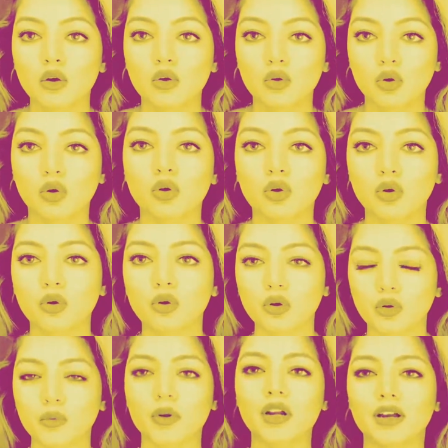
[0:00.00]
Oh
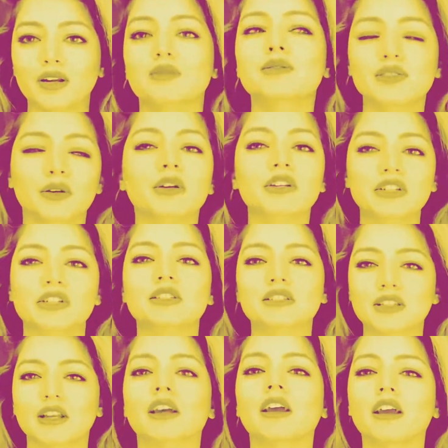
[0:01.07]
my God, I'm so anxious
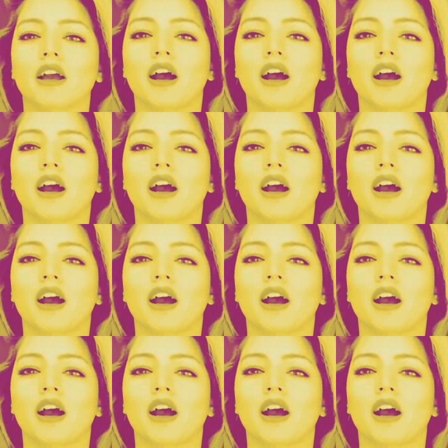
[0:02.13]
today.